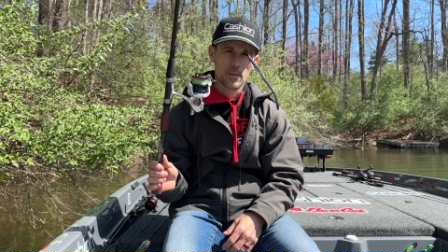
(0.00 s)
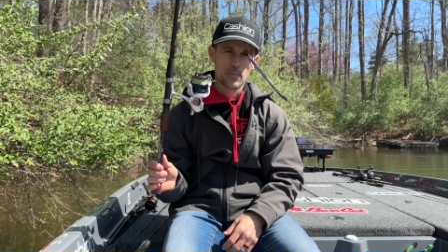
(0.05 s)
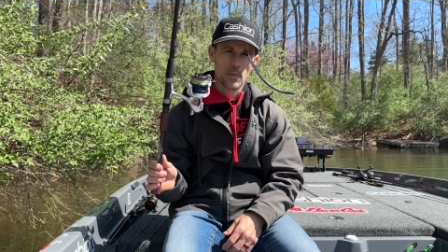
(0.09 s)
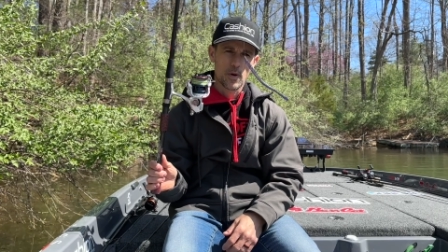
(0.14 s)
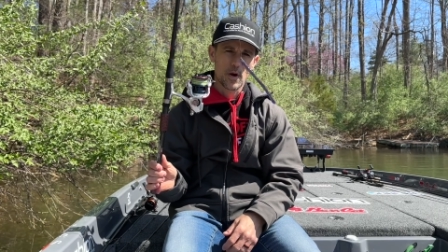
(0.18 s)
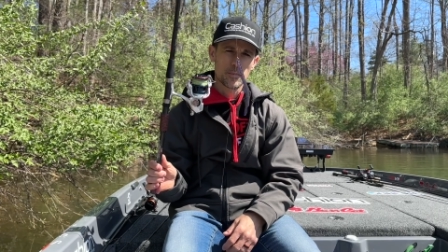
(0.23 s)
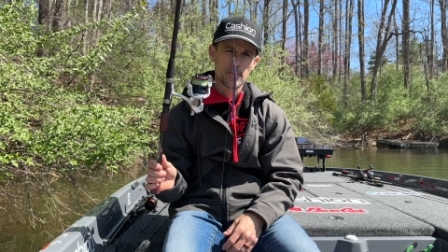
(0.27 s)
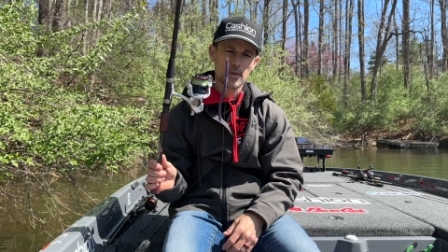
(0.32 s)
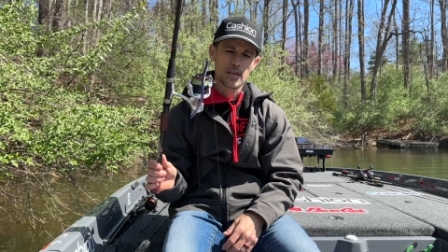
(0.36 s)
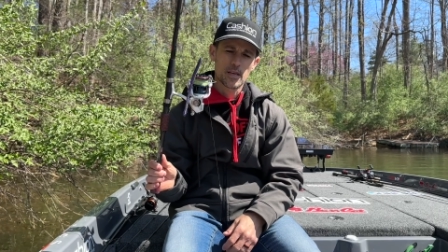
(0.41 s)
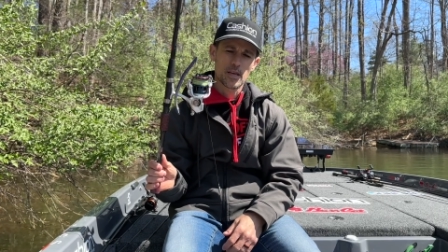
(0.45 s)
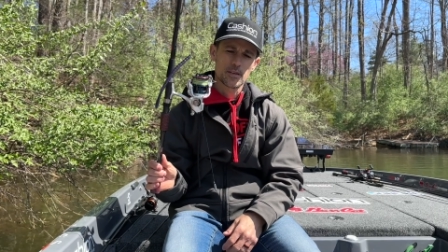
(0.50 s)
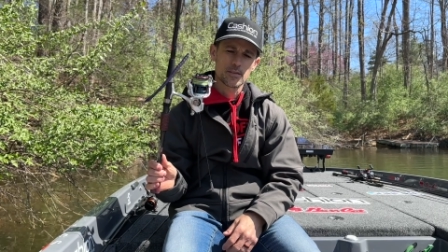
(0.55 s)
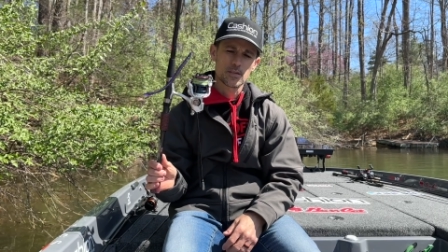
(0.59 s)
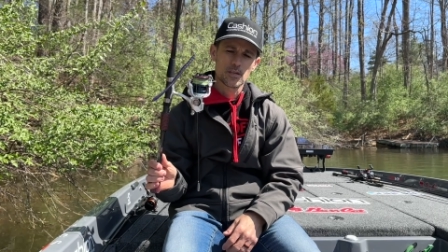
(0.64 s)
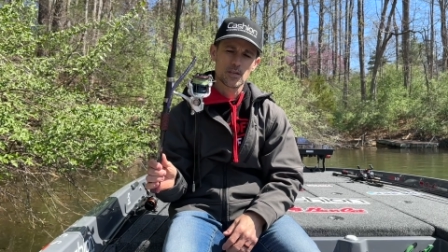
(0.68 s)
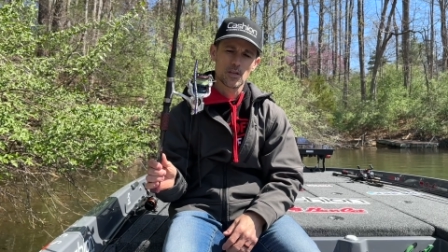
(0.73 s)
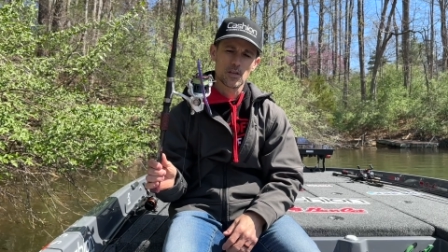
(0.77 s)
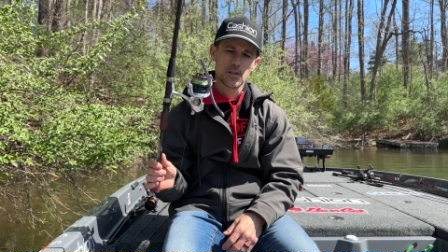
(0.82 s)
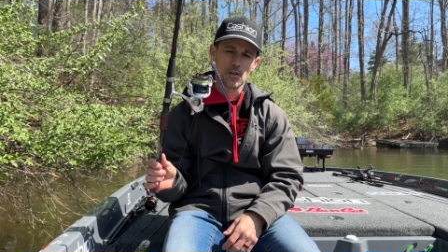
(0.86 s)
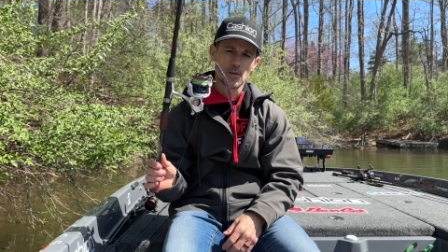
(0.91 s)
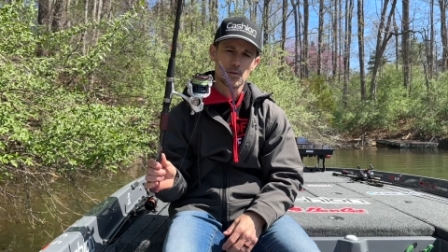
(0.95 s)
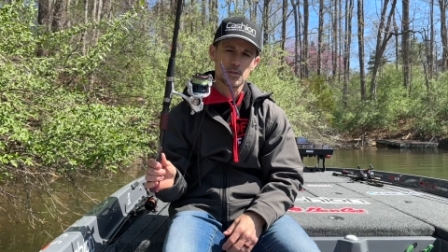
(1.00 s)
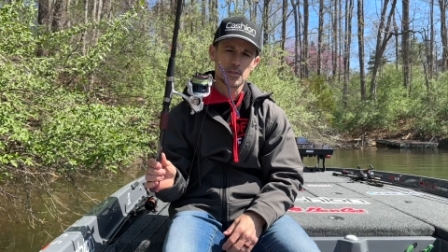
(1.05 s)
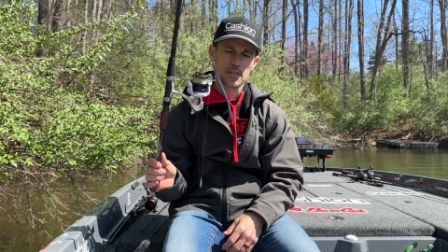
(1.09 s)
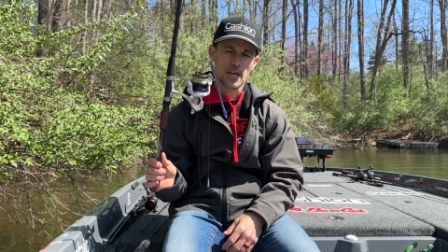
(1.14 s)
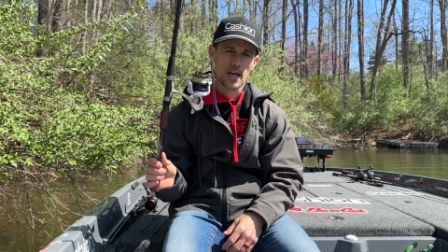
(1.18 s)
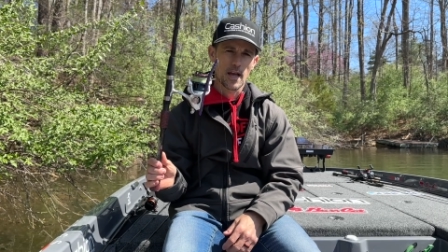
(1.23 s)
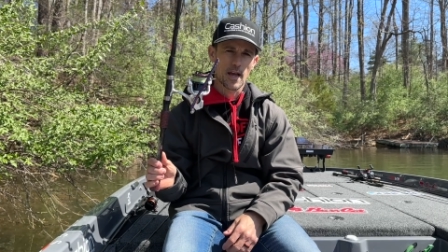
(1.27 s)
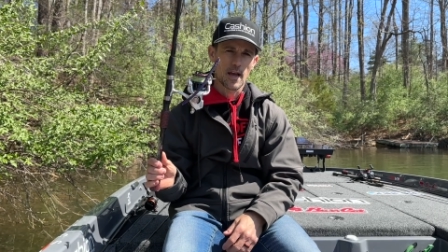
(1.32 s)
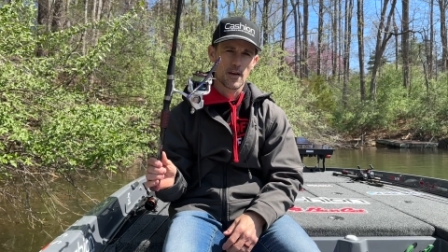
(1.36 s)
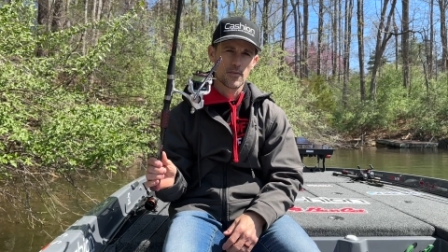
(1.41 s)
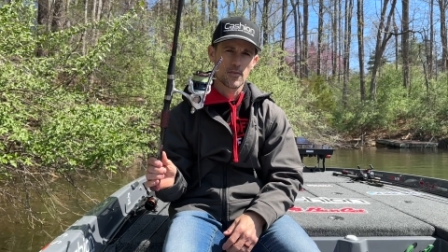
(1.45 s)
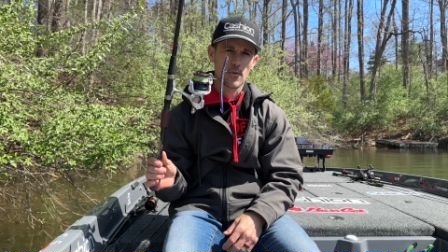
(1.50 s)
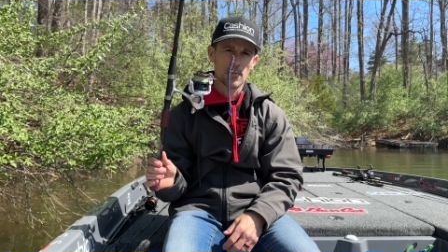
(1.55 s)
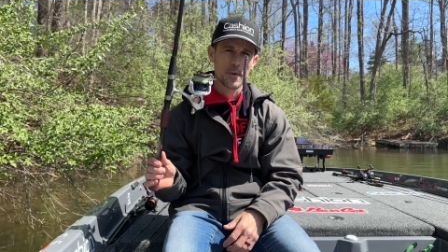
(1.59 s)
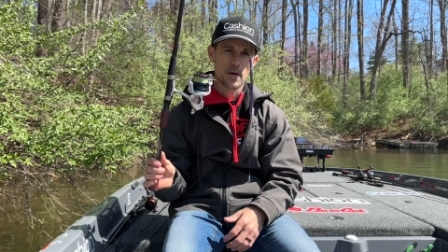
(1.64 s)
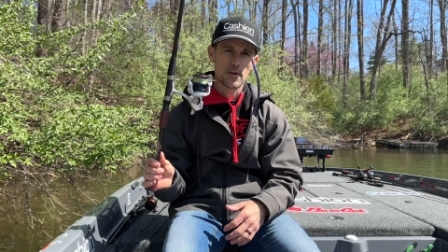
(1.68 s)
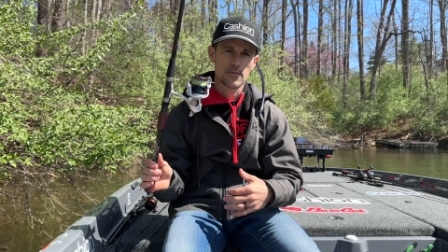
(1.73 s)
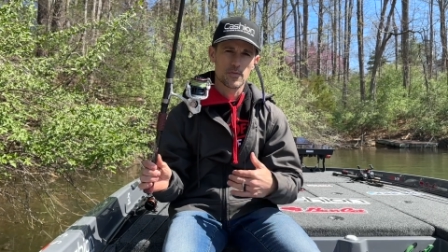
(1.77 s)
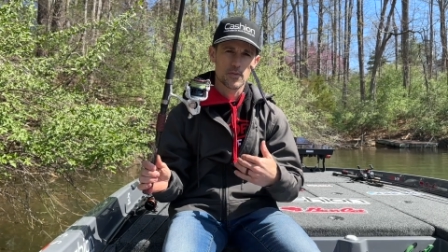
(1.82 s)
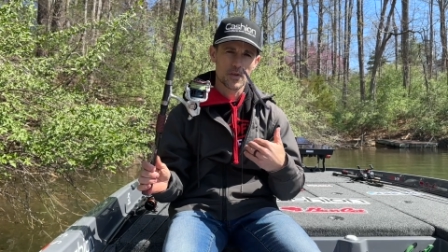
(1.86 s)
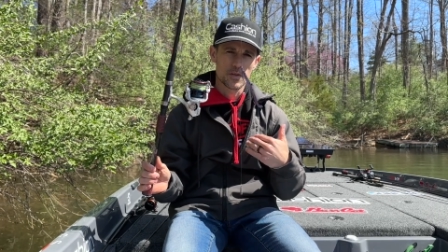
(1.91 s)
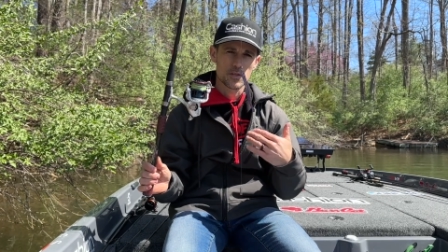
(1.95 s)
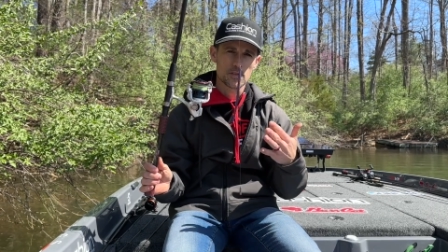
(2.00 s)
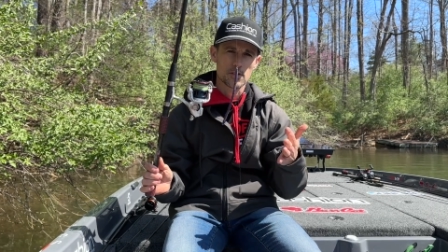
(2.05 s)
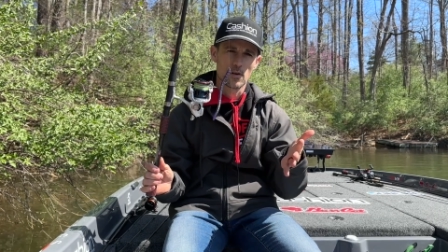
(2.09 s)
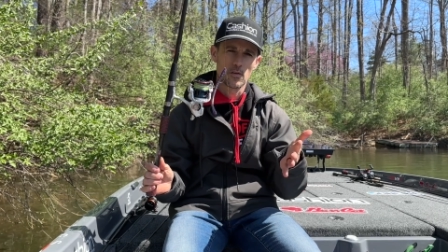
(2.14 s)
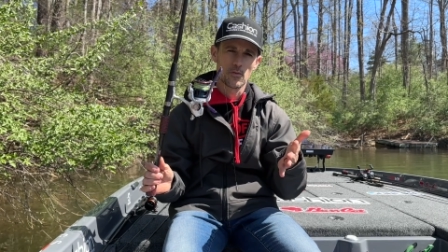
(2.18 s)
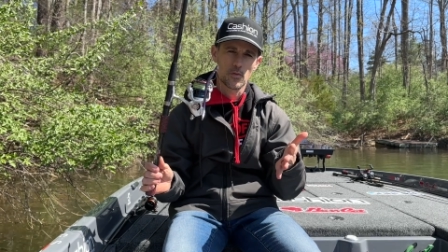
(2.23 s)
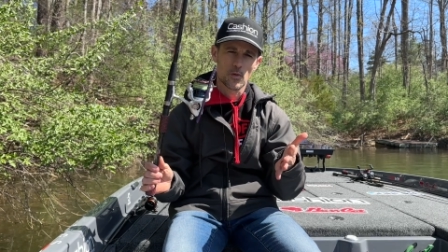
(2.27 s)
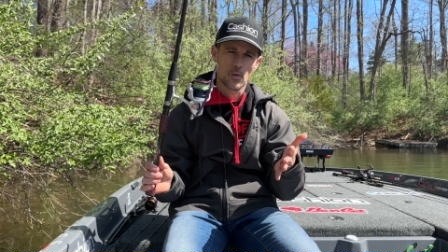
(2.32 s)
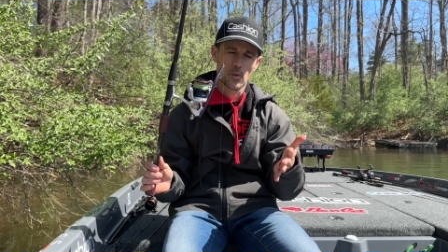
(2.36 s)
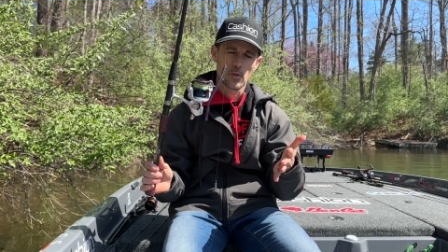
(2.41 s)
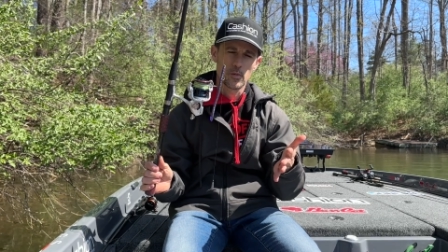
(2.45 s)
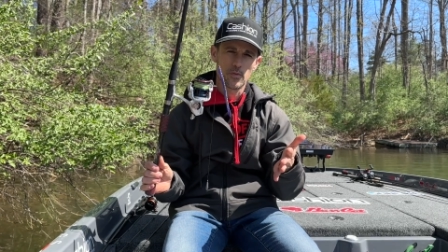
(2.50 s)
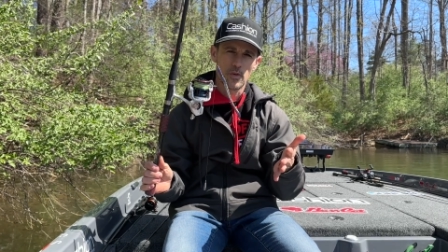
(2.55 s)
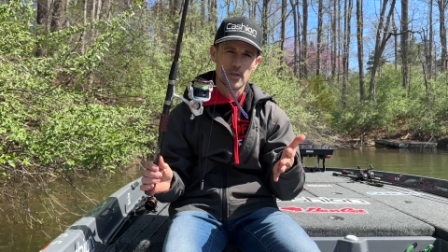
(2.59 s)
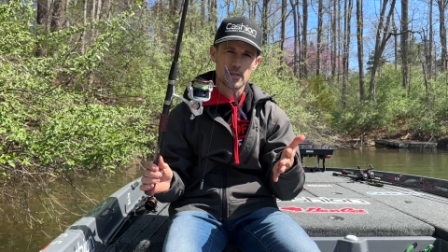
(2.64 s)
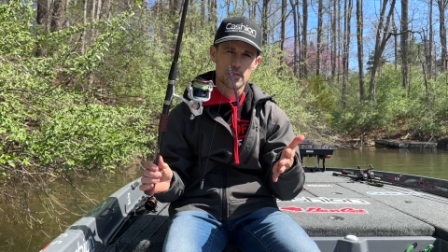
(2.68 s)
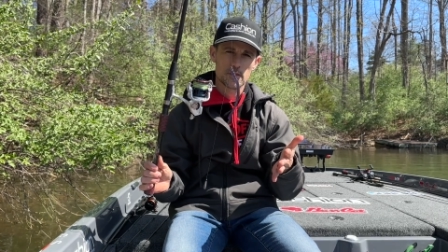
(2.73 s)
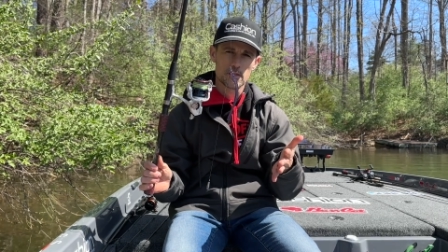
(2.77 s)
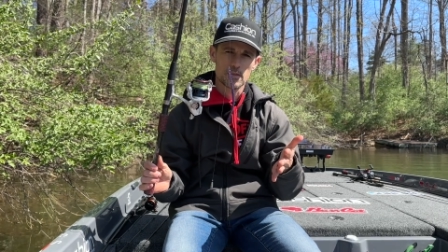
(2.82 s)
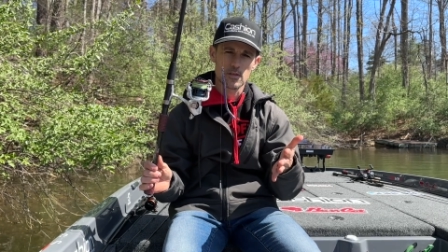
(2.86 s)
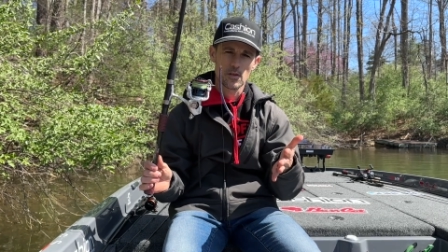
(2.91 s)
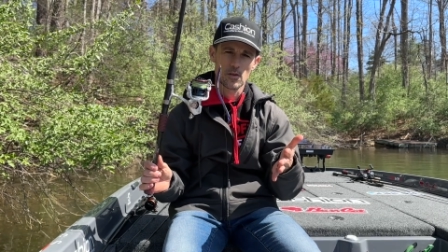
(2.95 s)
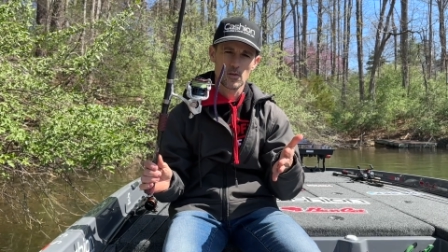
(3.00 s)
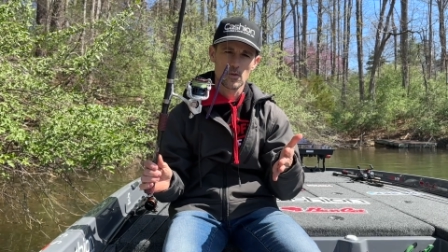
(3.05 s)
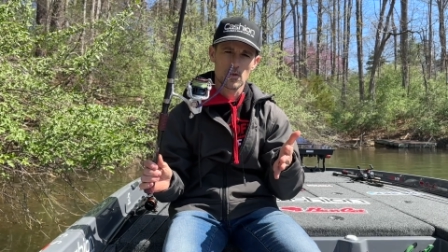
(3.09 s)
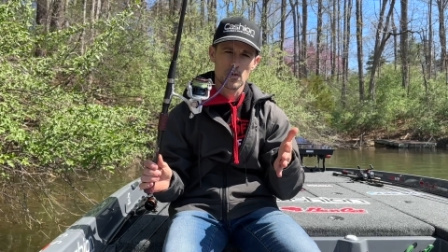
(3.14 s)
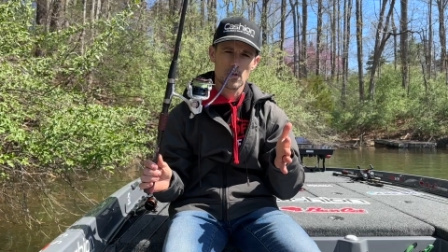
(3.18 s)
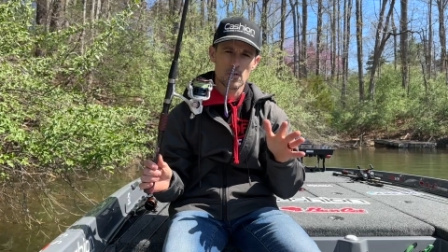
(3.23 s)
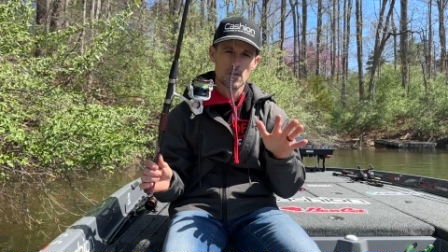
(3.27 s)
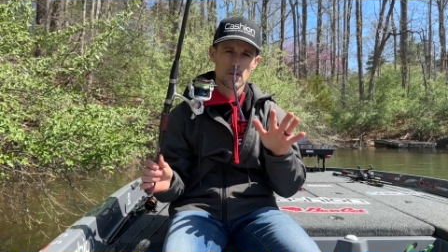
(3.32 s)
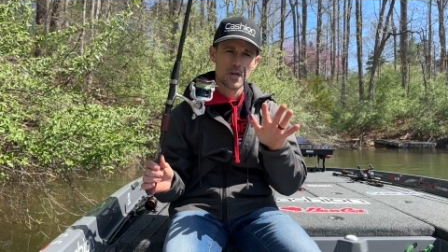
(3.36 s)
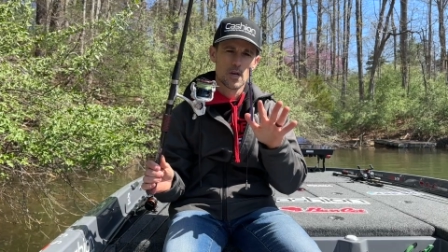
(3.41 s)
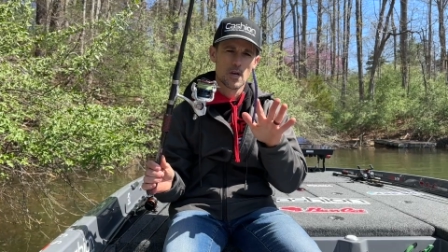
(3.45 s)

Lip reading: Probably catch close to half of my fish on forward-facing sonar